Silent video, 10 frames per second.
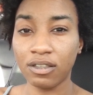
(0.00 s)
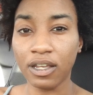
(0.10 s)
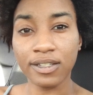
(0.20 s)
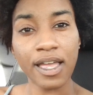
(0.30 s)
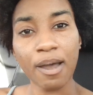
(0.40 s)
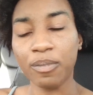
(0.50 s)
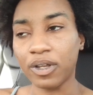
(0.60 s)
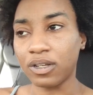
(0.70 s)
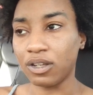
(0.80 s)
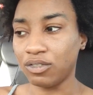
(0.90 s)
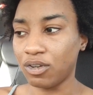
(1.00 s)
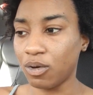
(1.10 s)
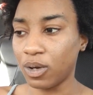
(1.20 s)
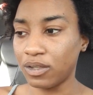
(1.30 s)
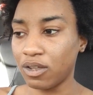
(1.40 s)
things happen, and
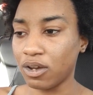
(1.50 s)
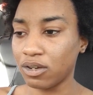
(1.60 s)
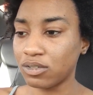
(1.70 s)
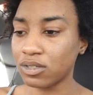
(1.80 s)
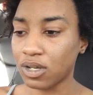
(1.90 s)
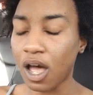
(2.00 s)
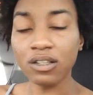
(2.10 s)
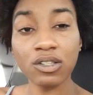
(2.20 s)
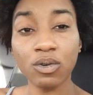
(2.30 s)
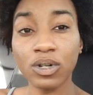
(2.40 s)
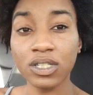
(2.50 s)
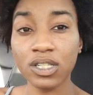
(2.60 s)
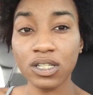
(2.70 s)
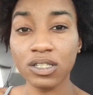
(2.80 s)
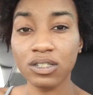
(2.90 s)
and there's
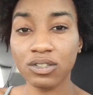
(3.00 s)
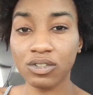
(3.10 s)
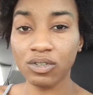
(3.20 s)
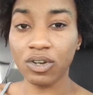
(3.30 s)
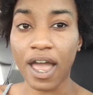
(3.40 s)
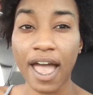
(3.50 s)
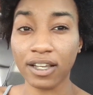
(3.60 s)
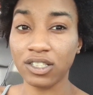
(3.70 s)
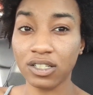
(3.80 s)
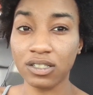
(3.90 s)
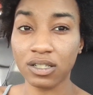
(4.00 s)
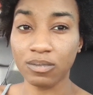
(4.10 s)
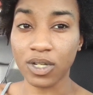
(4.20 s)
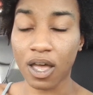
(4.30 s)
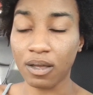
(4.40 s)
consequences to your actions
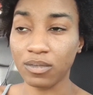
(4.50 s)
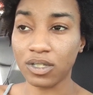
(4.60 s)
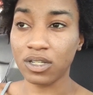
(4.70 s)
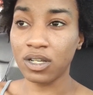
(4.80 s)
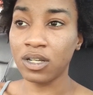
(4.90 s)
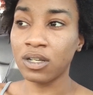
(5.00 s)
sometimes.